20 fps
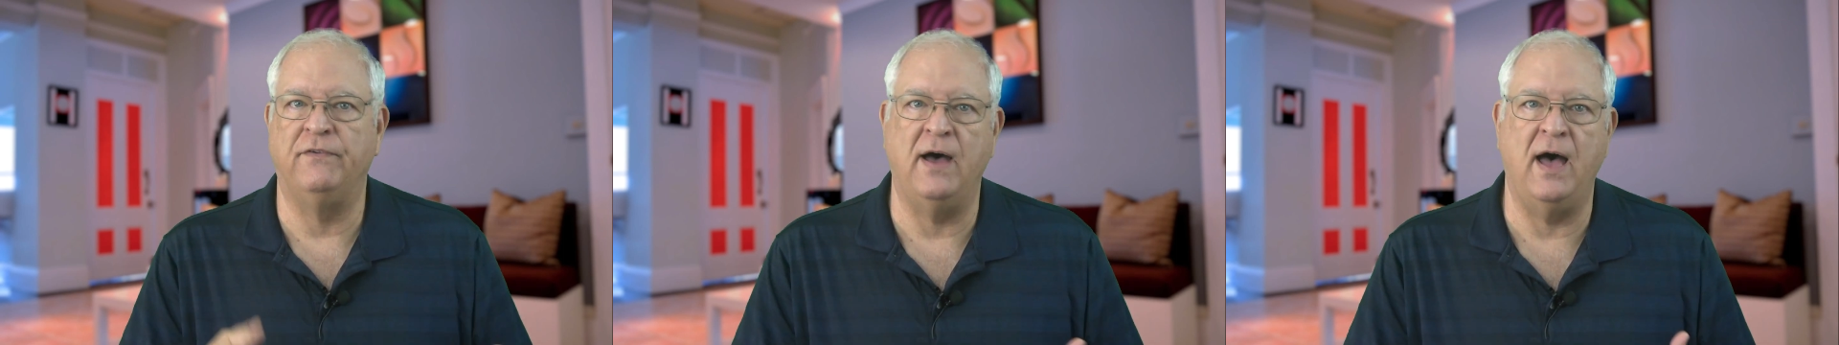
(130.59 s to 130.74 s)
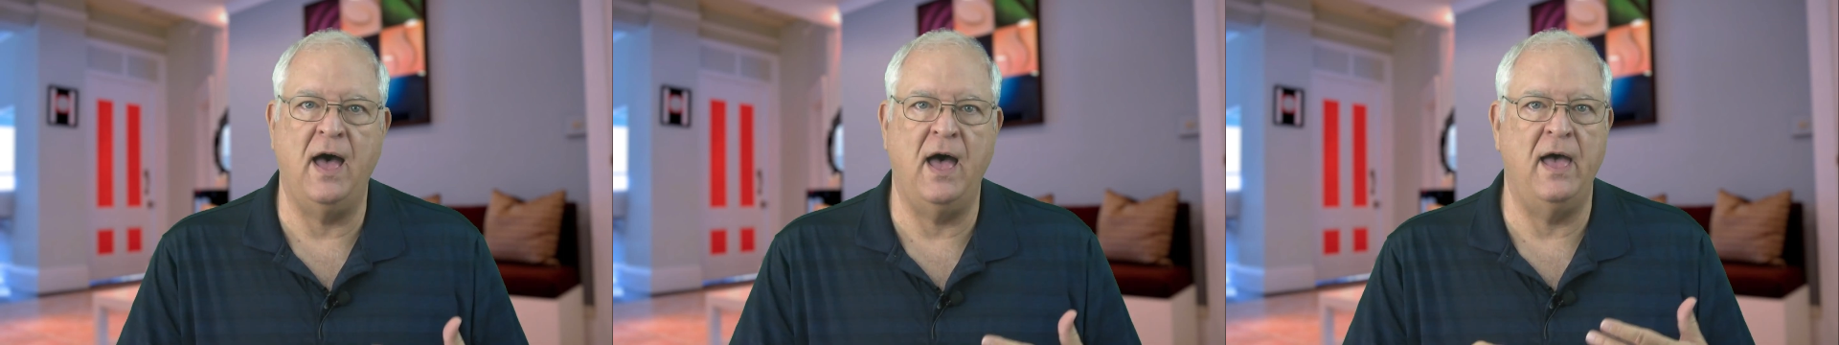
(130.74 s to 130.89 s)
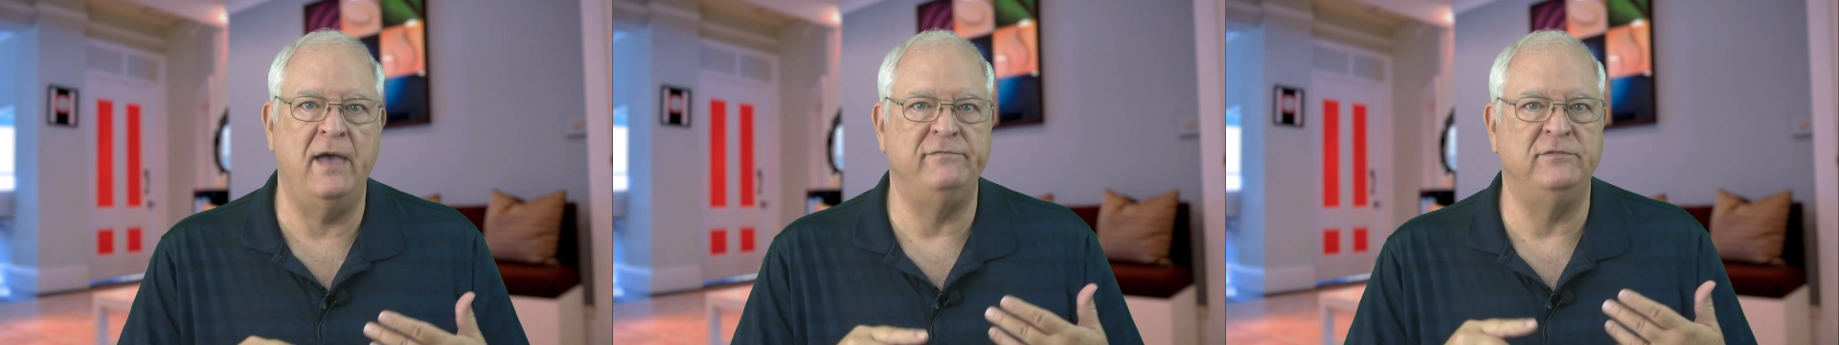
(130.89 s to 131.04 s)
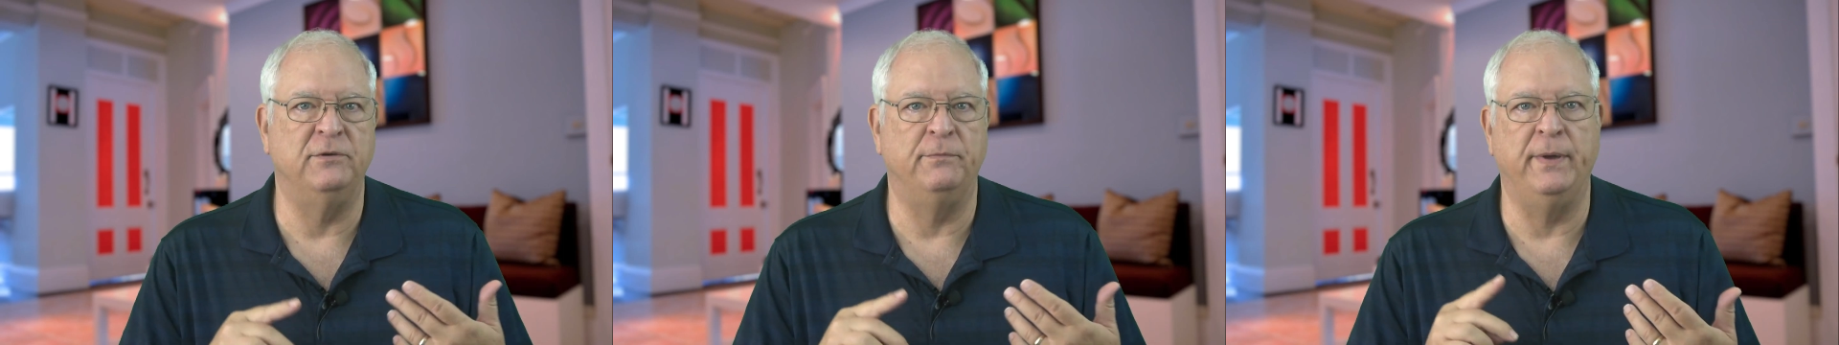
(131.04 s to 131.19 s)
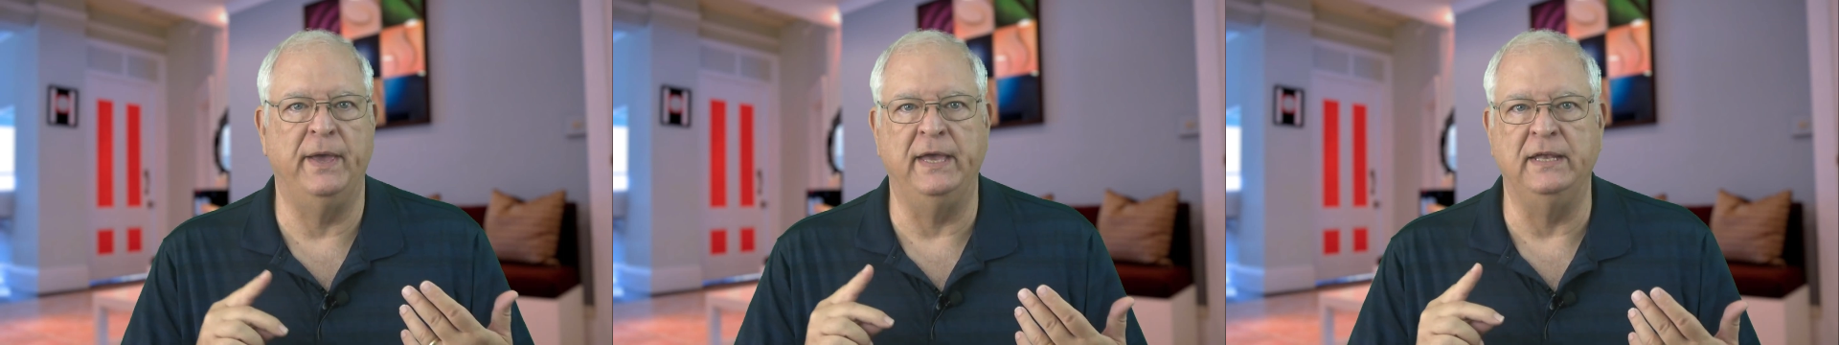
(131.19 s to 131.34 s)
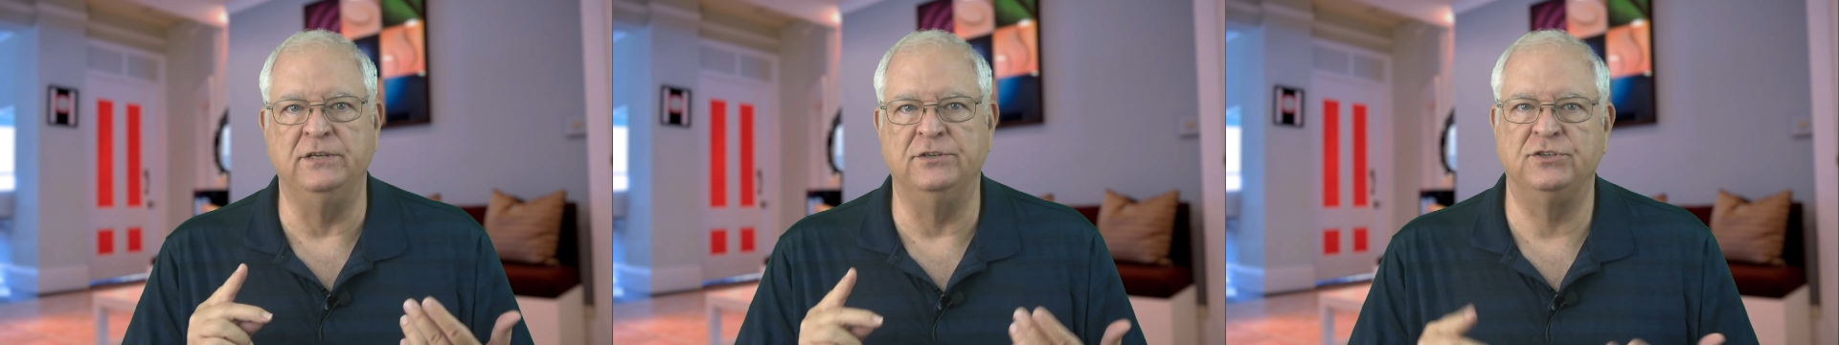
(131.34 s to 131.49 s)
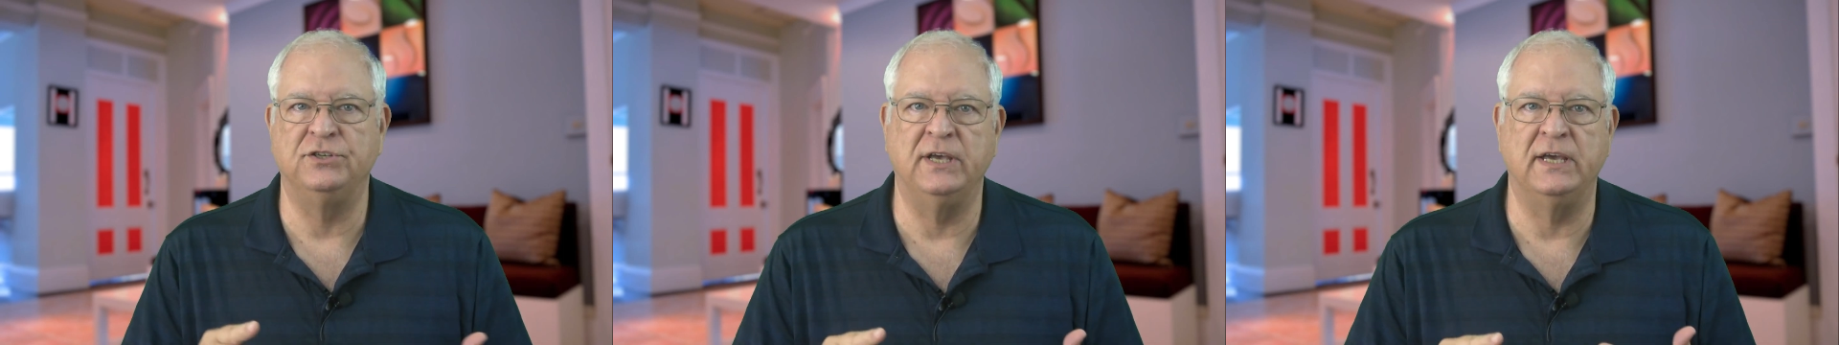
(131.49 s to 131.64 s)
five to
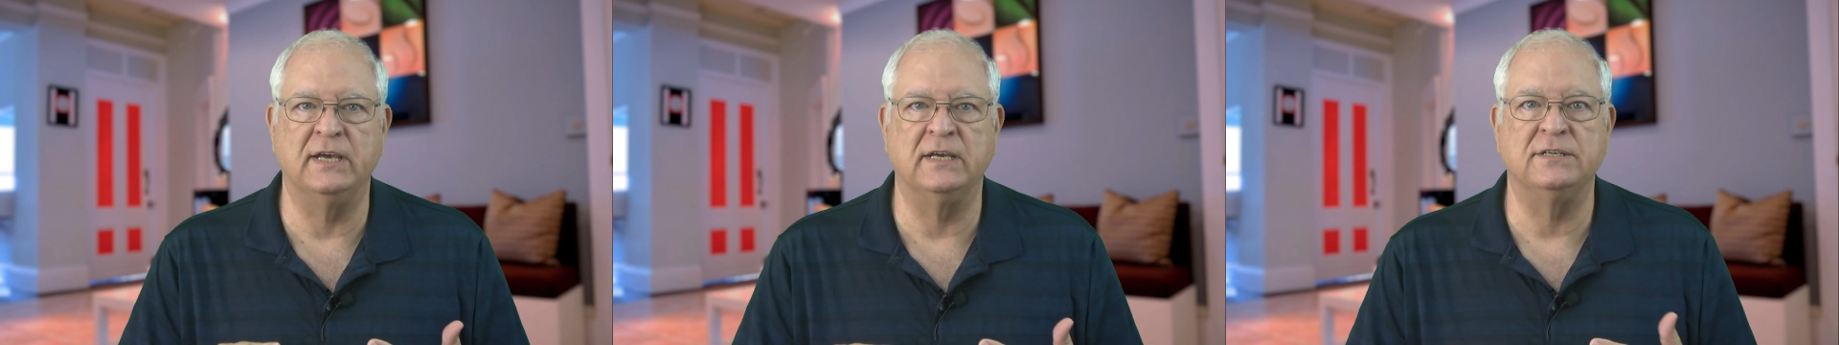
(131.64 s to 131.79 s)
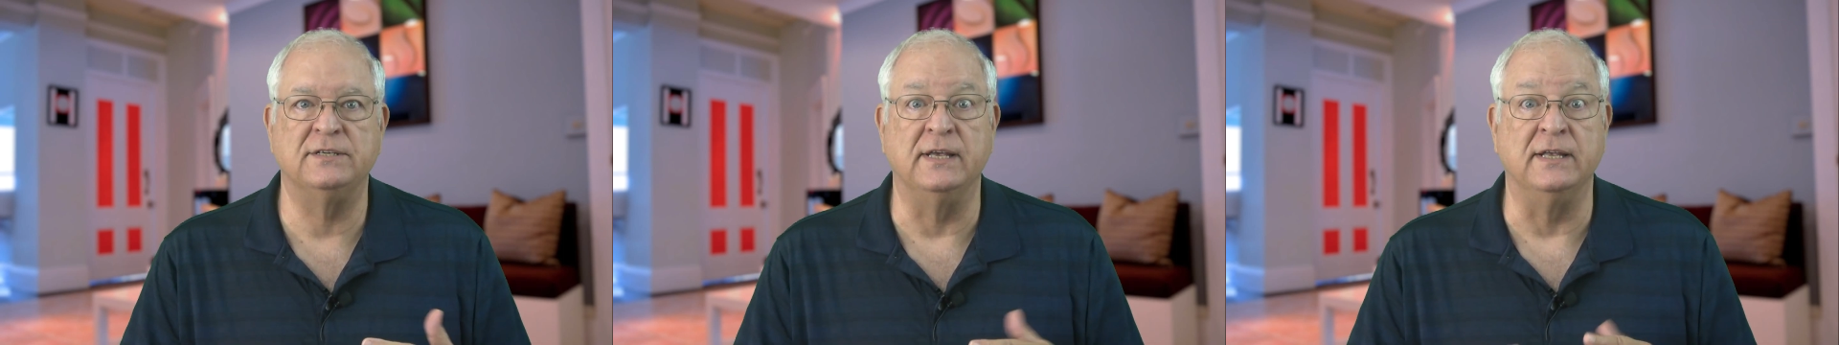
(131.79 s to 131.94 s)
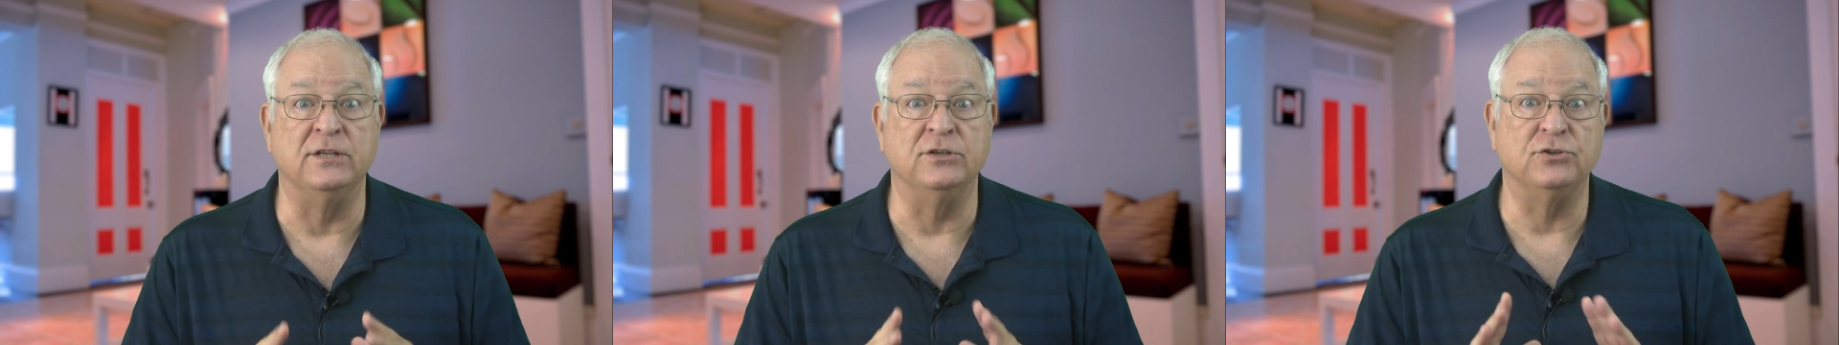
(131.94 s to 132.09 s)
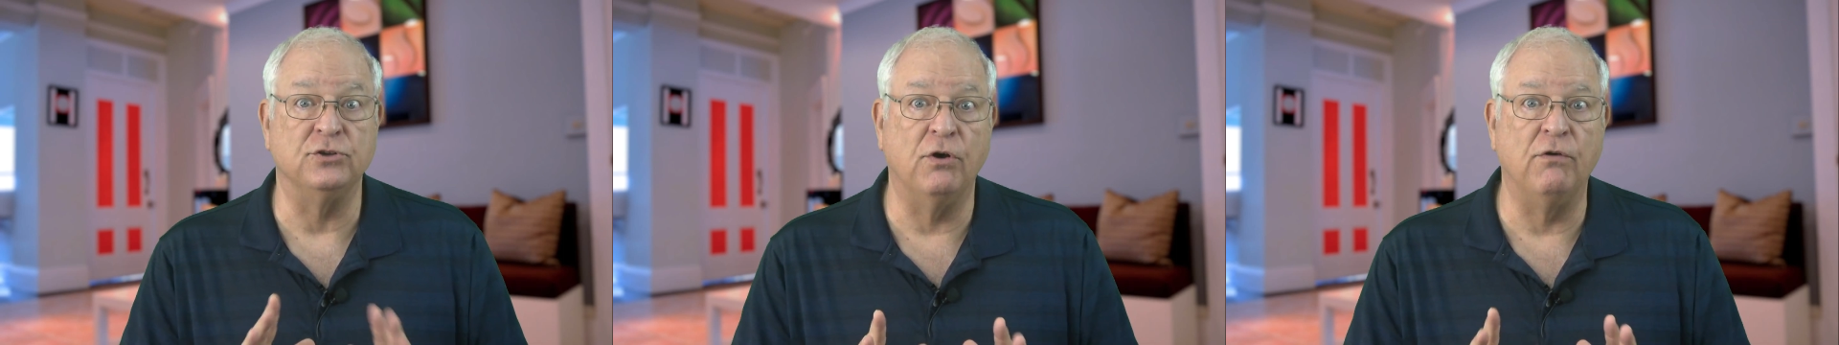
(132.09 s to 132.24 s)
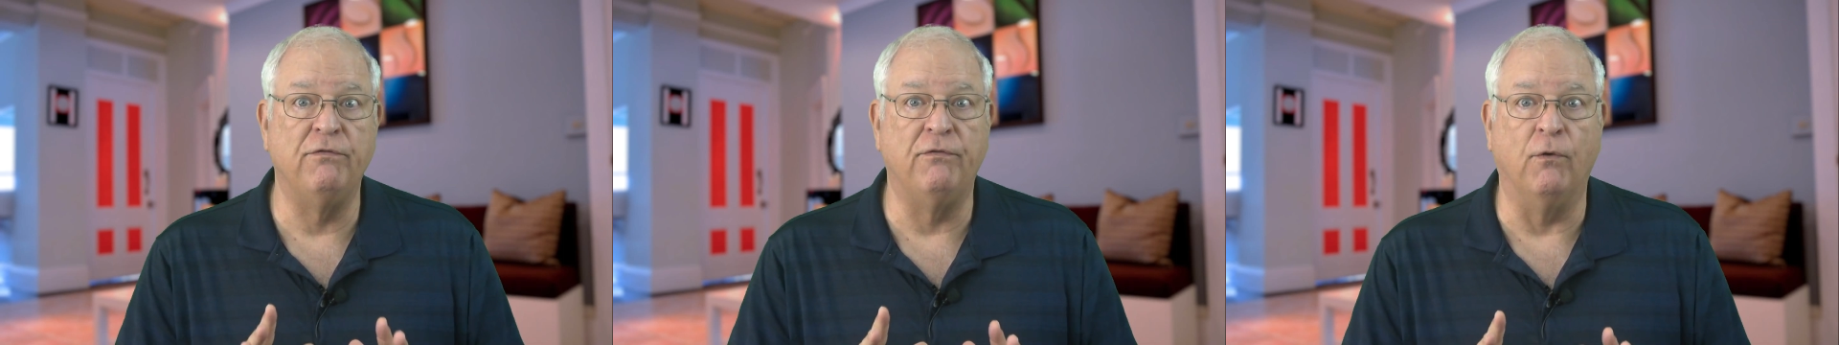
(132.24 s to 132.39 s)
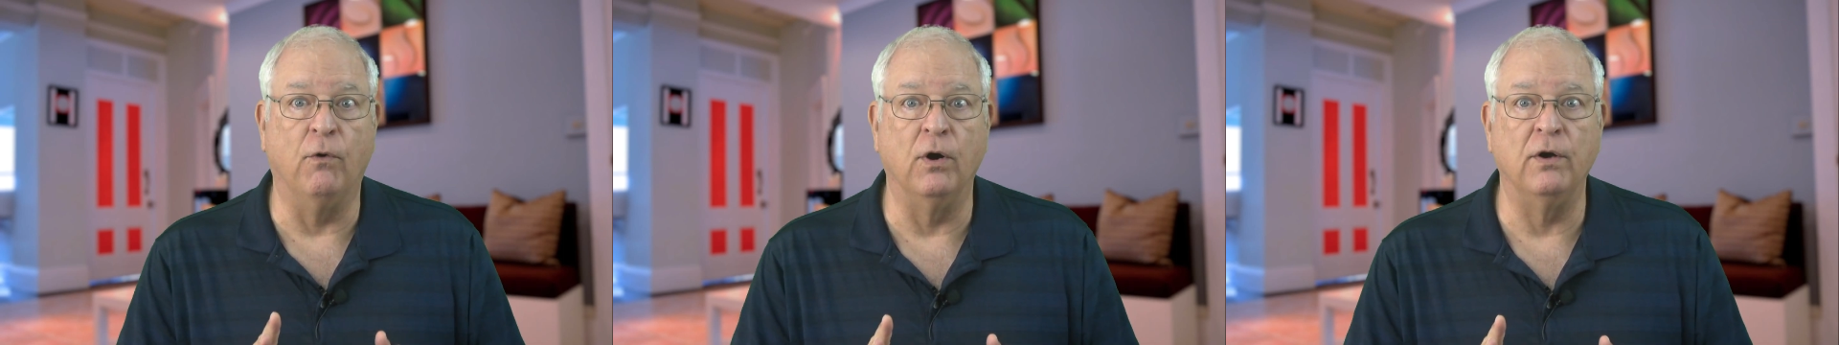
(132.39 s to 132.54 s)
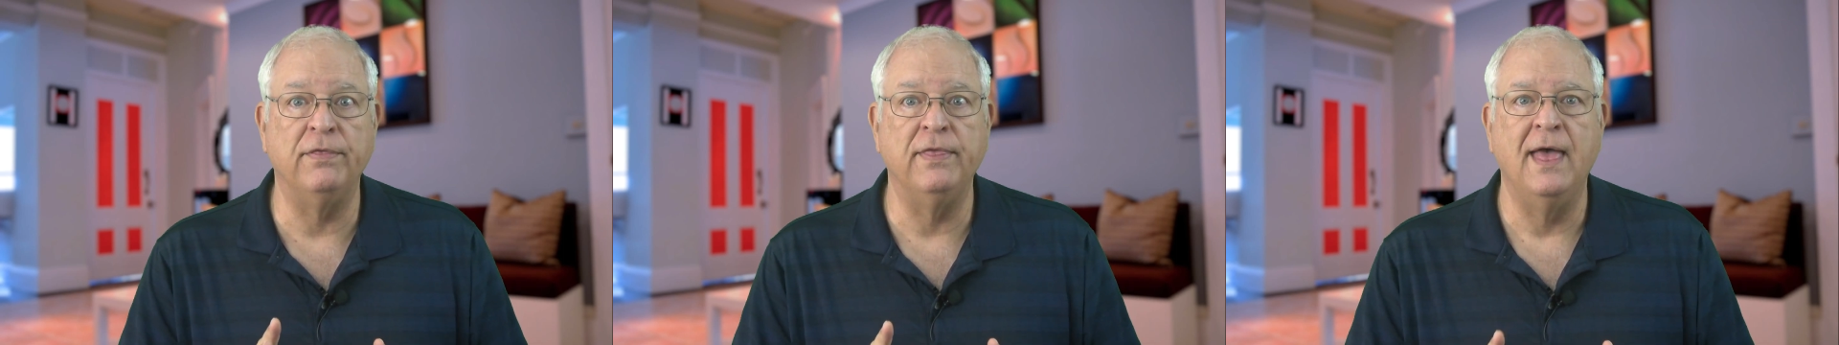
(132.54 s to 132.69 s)
page six and so
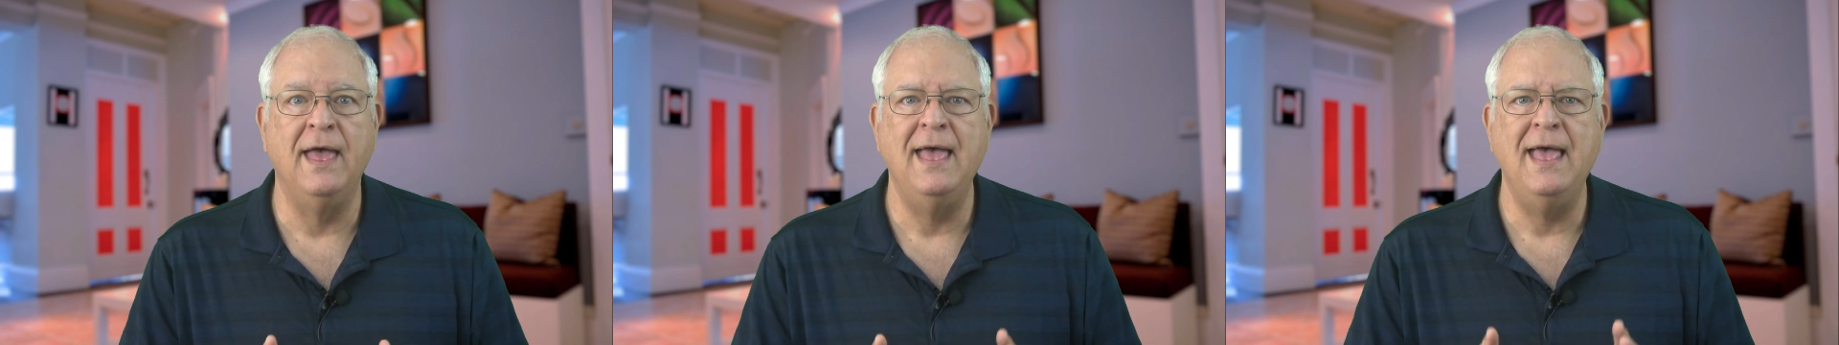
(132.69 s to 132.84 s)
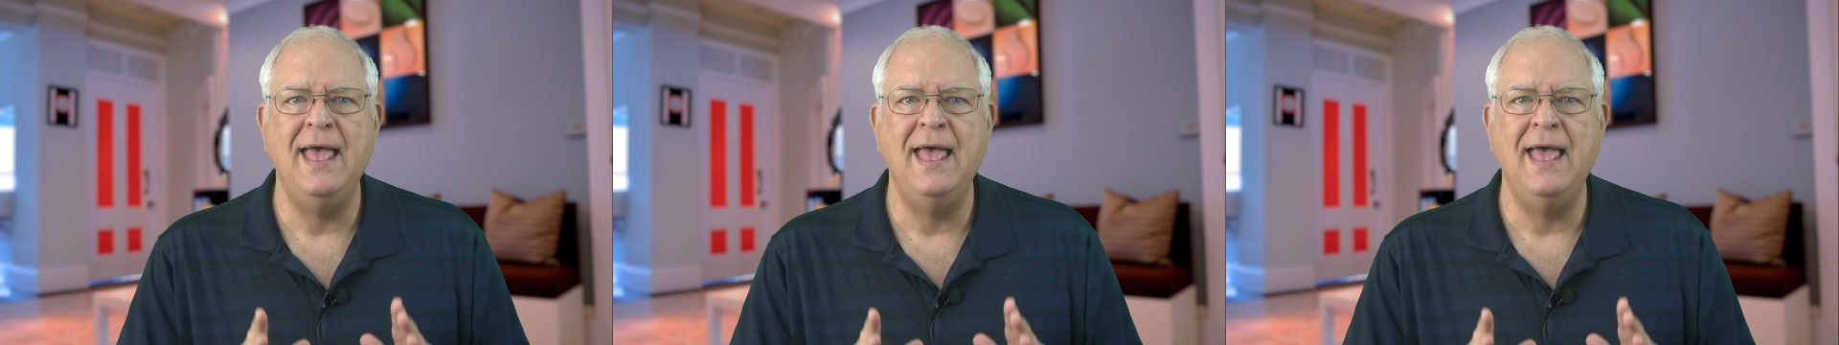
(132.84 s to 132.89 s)
forth,